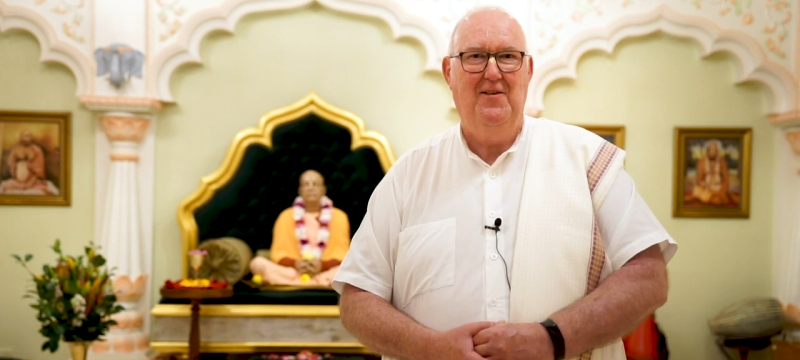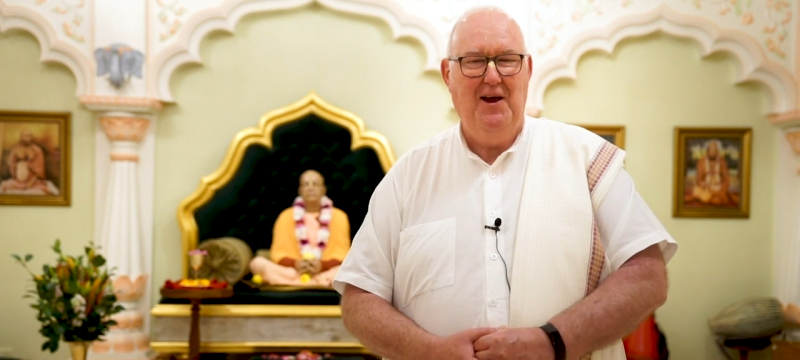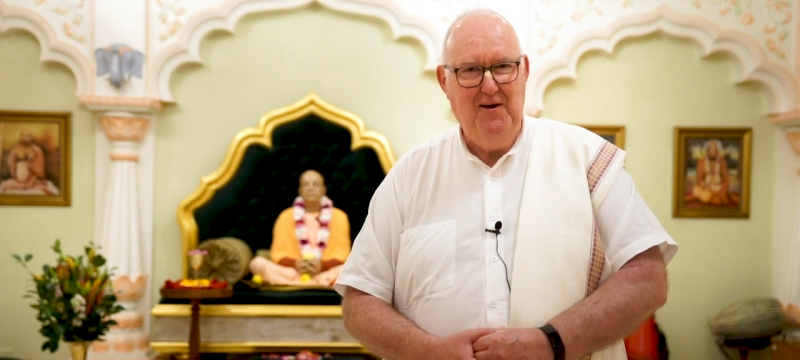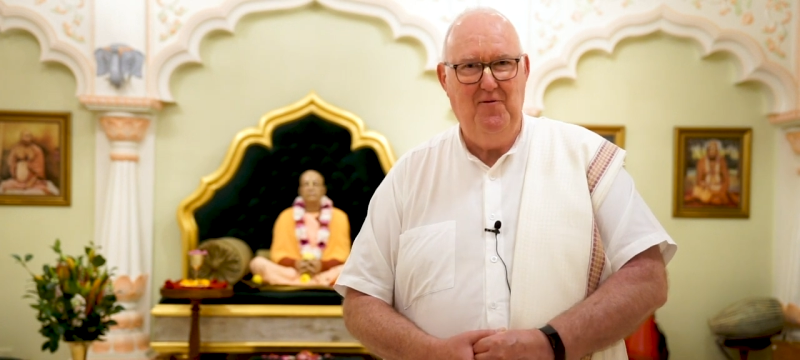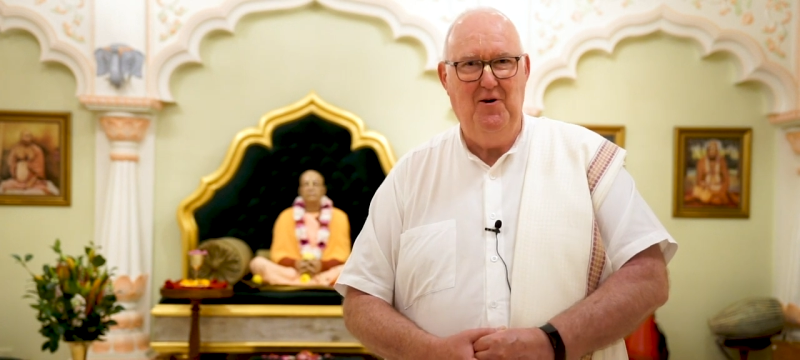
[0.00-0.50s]

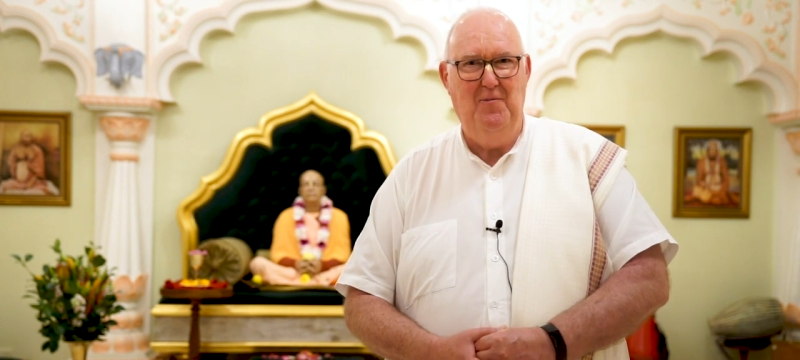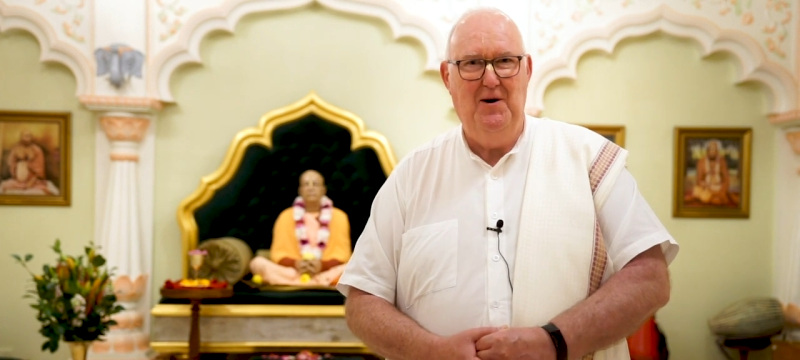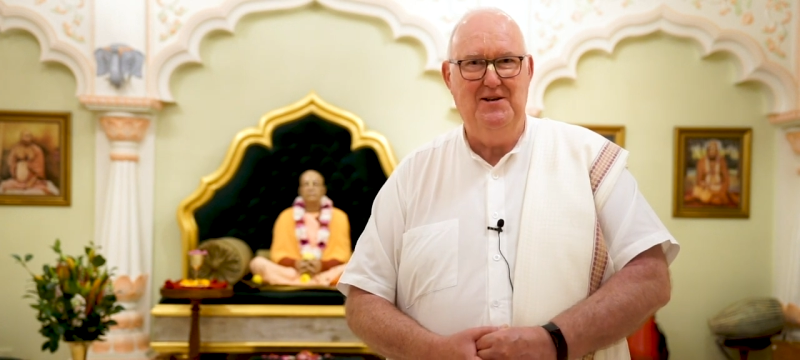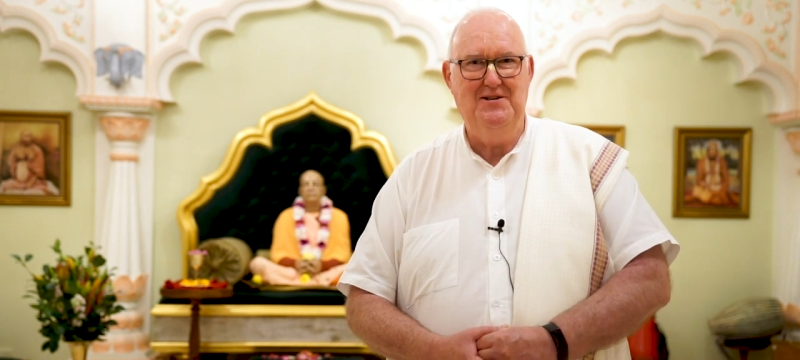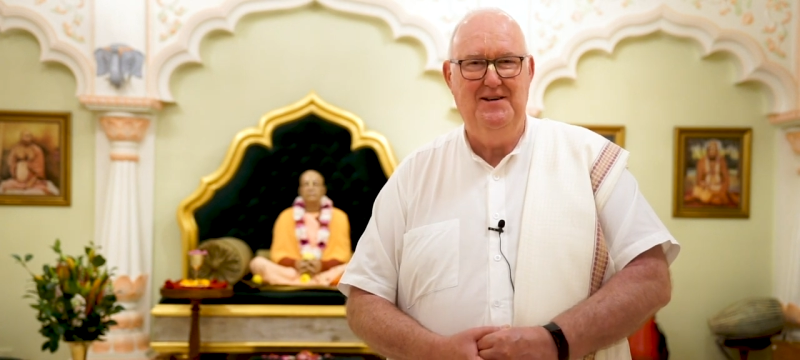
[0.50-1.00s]
Thank you very
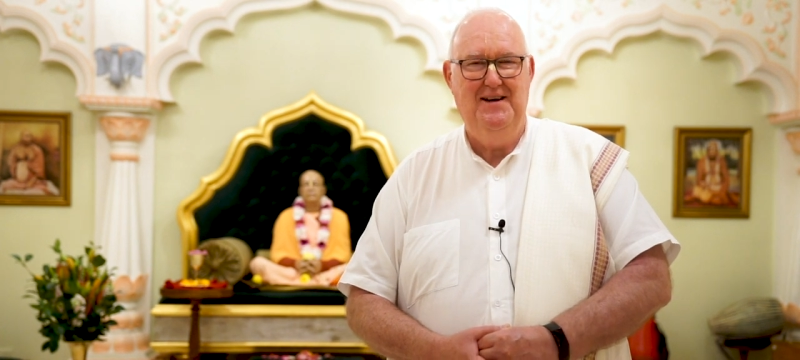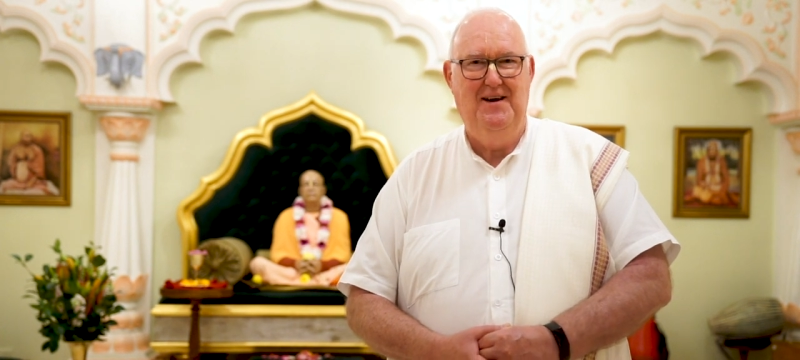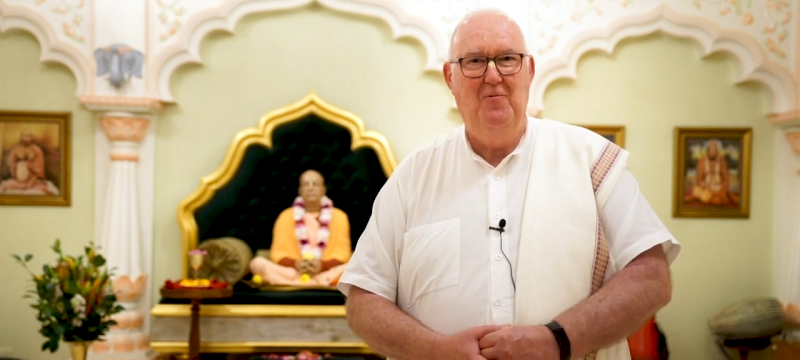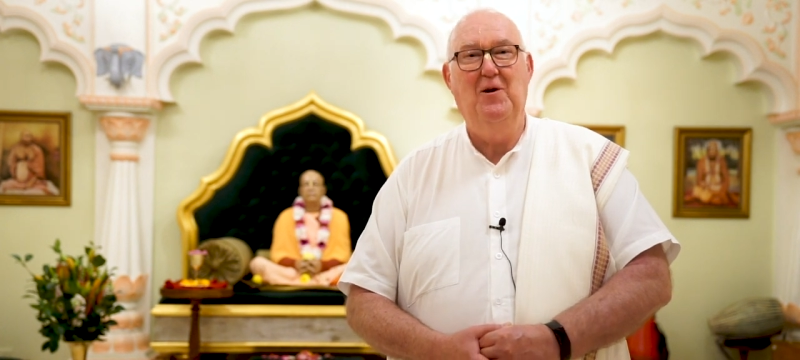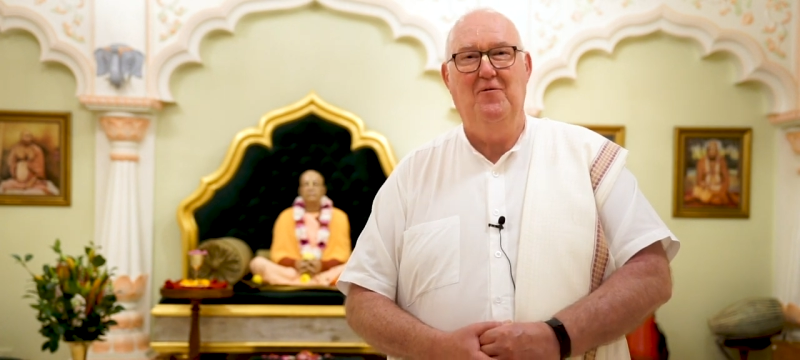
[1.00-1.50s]
much.
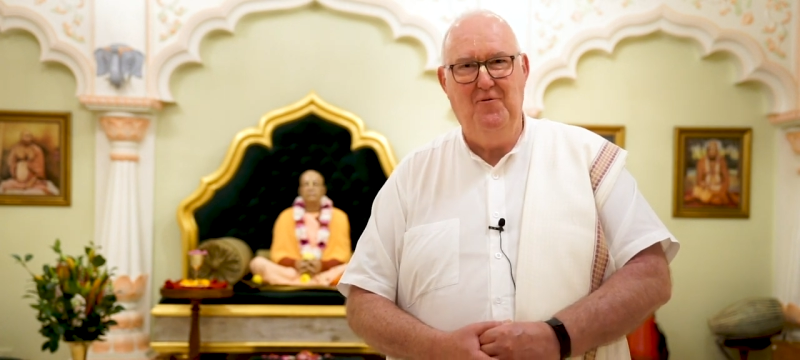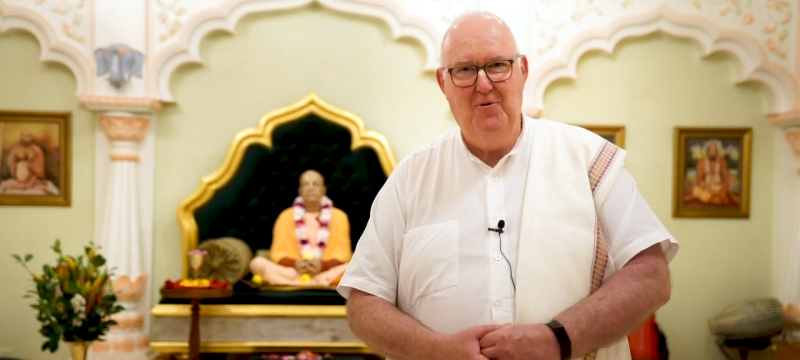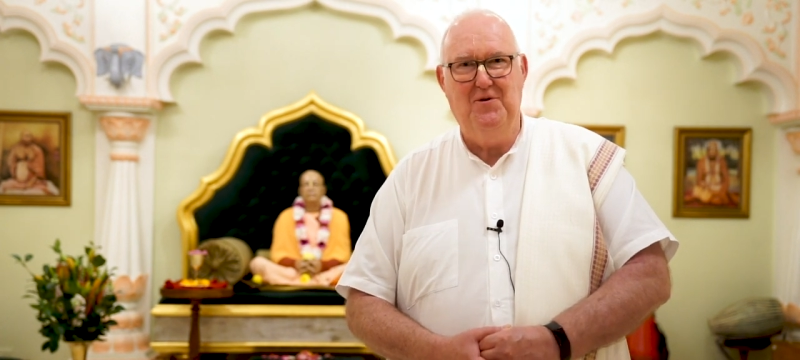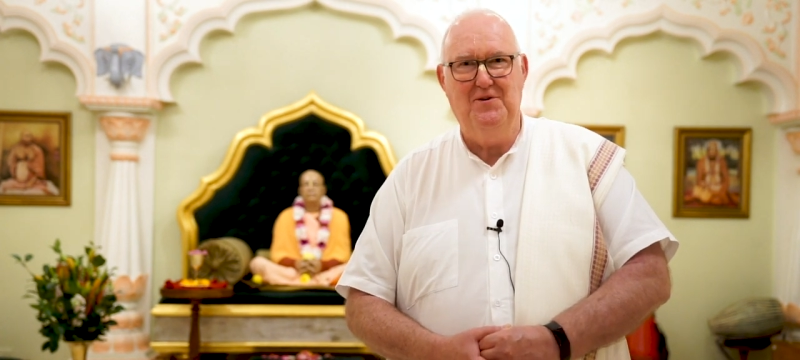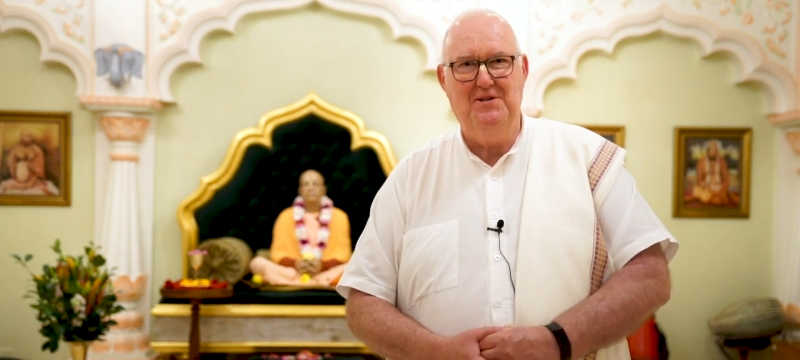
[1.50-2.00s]
We look
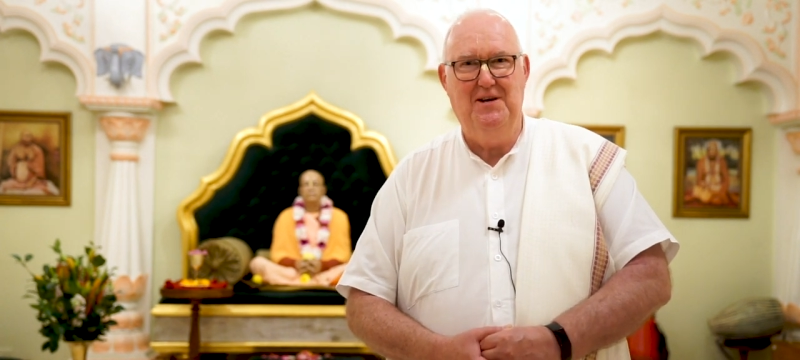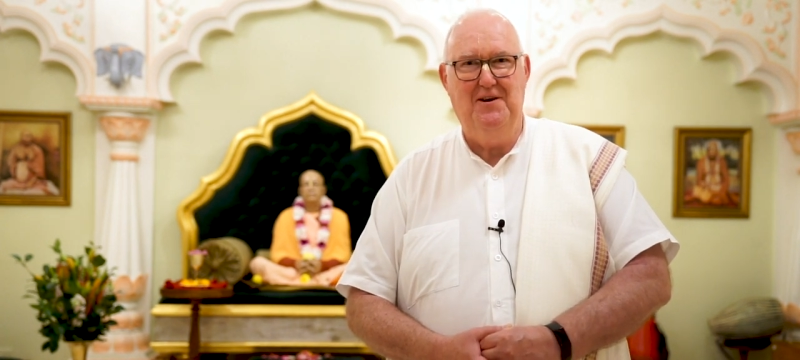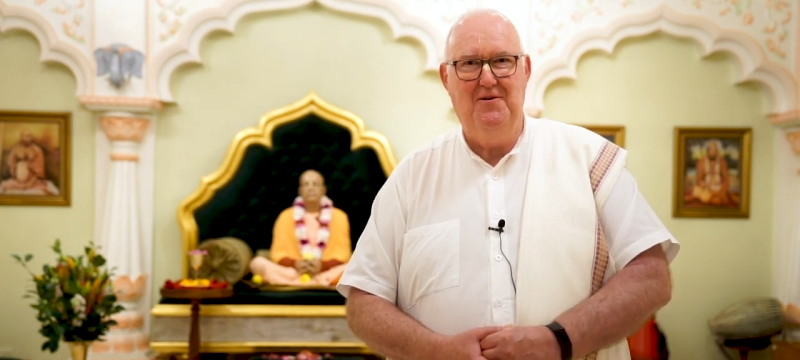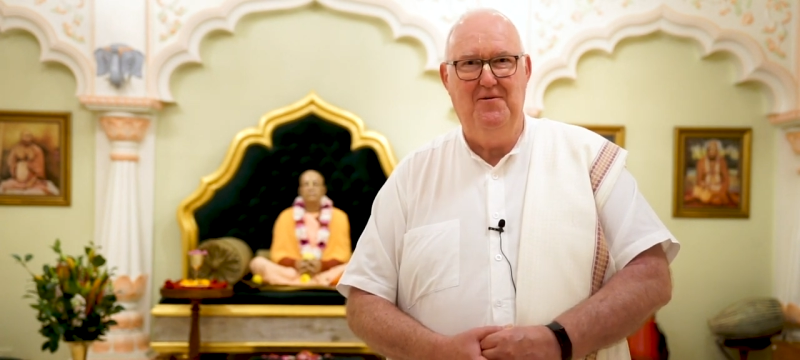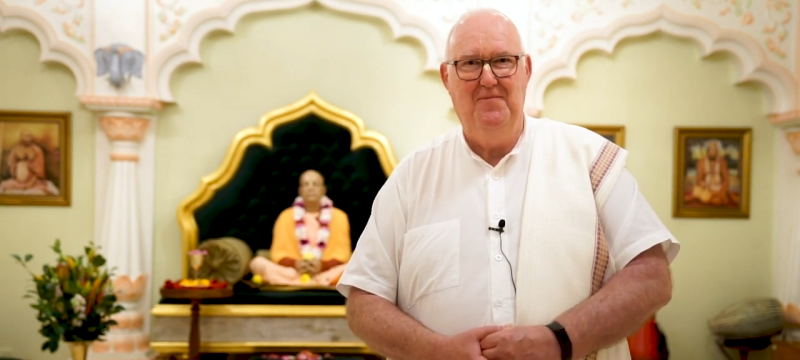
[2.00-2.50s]
forward to
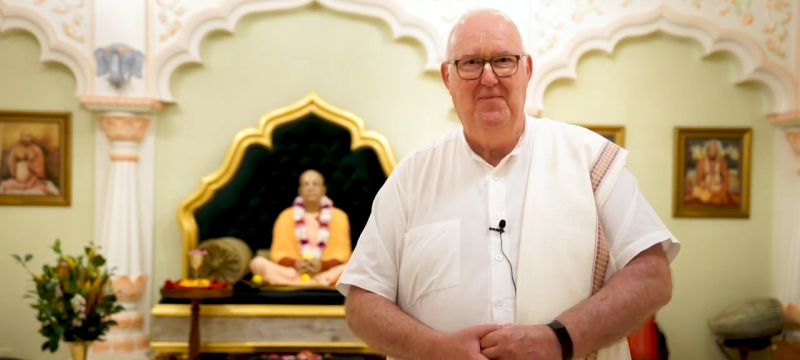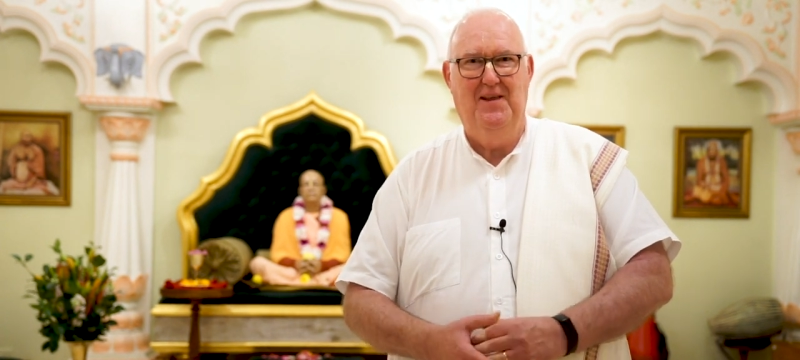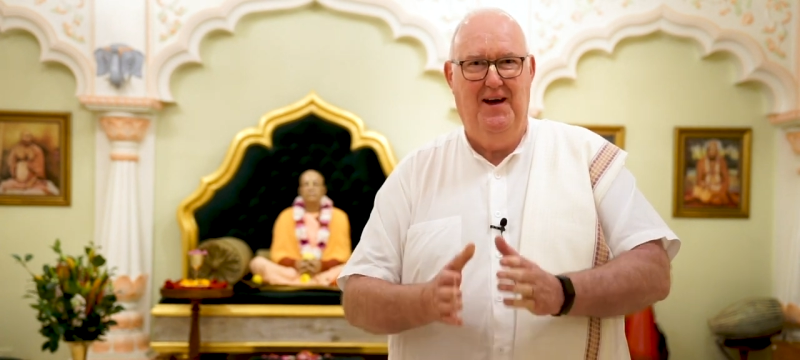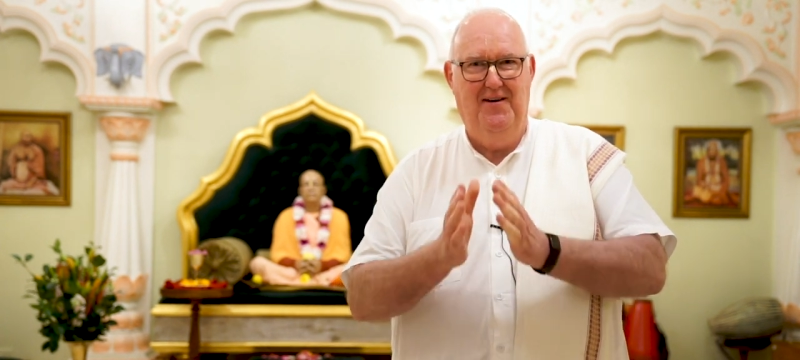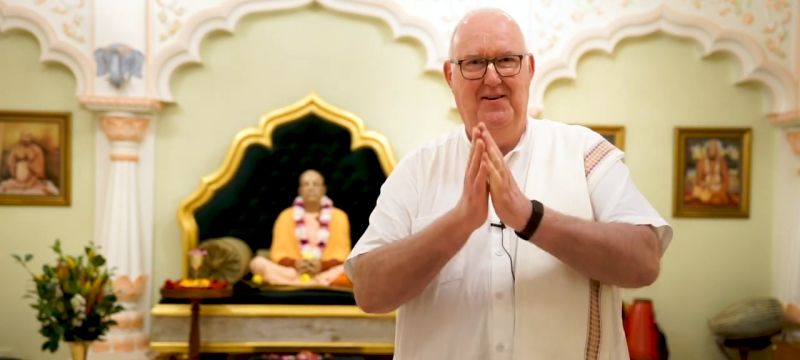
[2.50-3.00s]
seeing you.
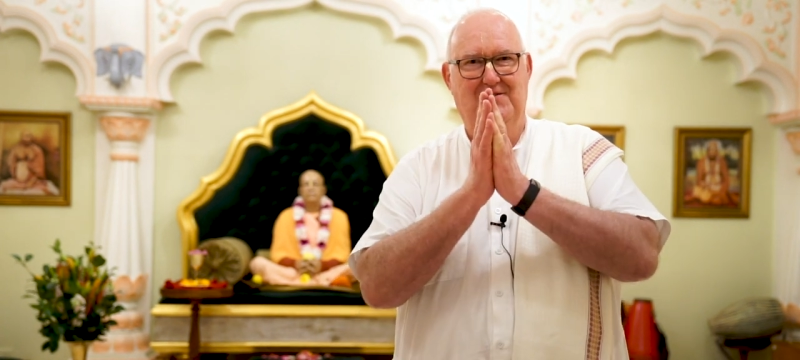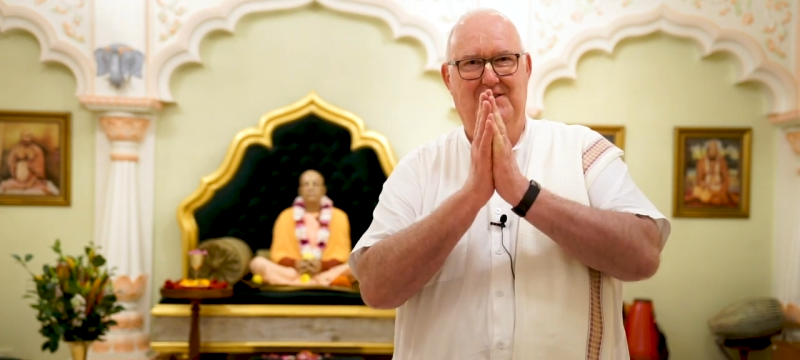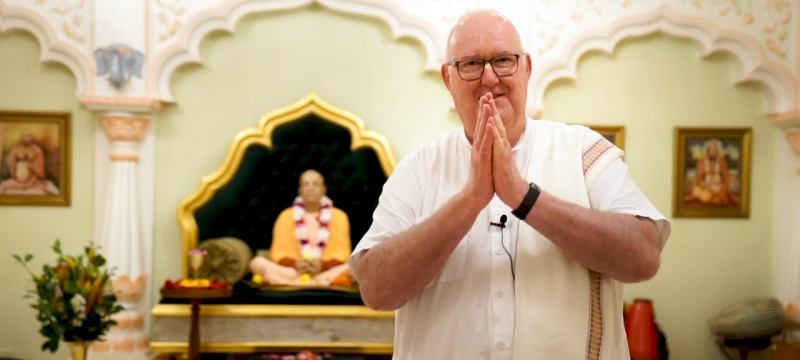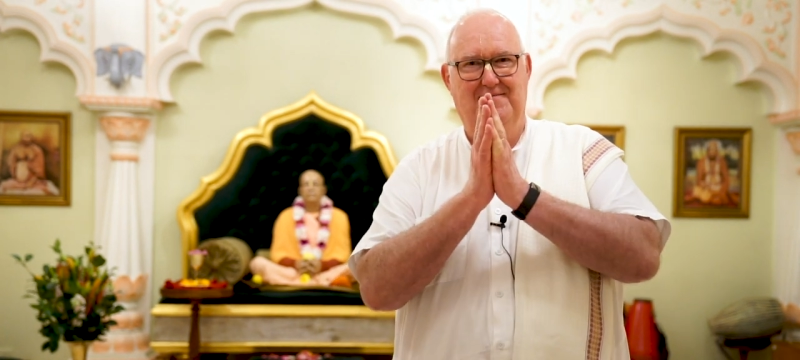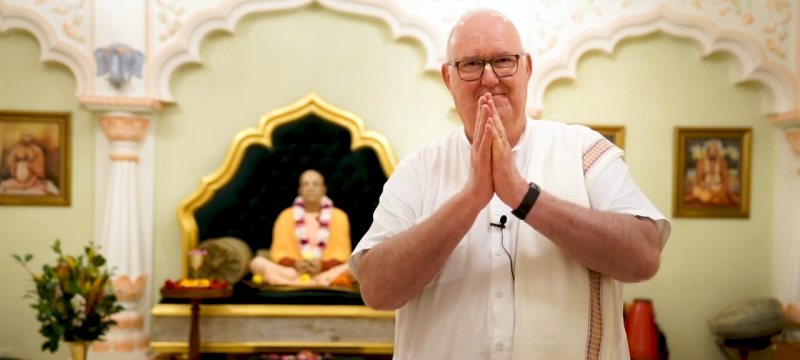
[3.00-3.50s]
Hare
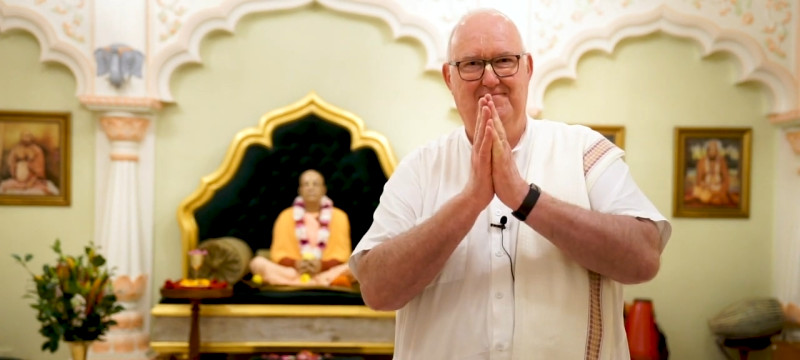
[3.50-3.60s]
Krishna.